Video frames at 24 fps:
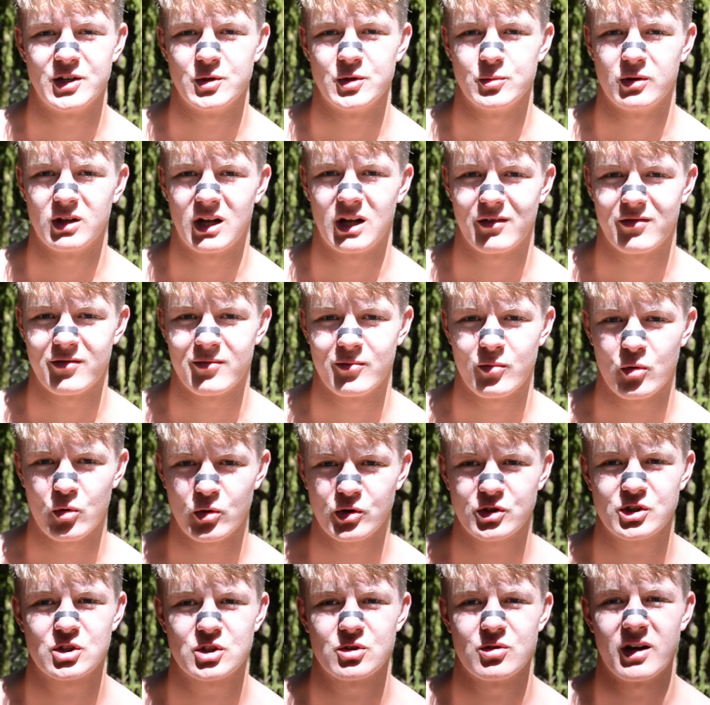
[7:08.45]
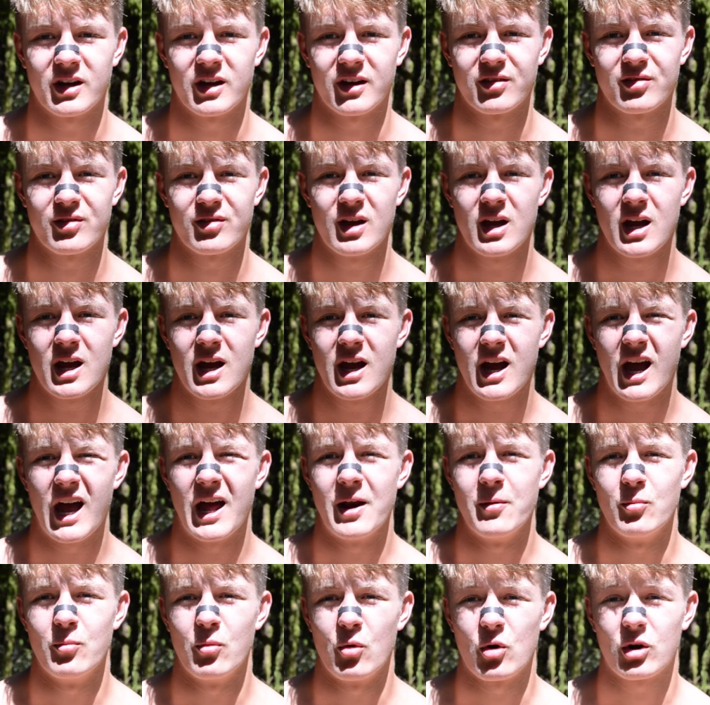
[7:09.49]
You will have more strength
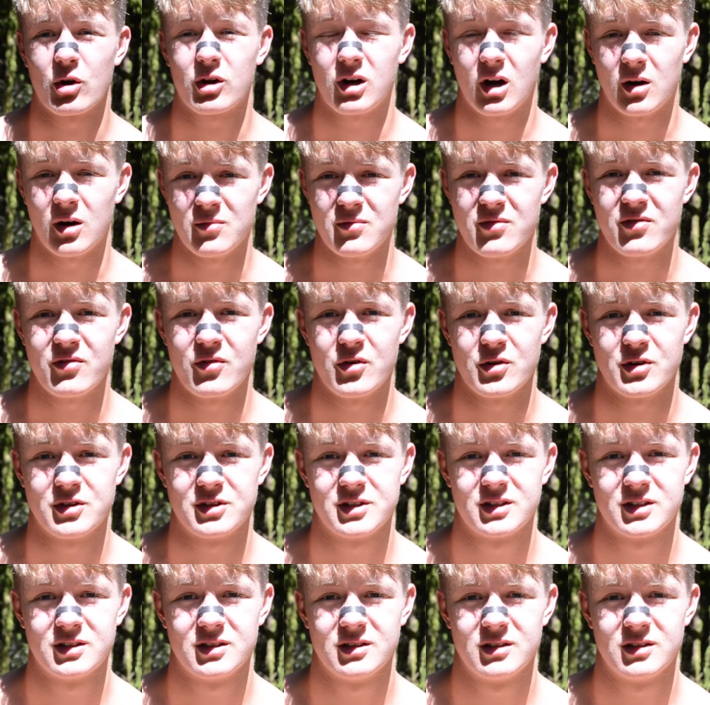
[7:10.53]
and more comfort.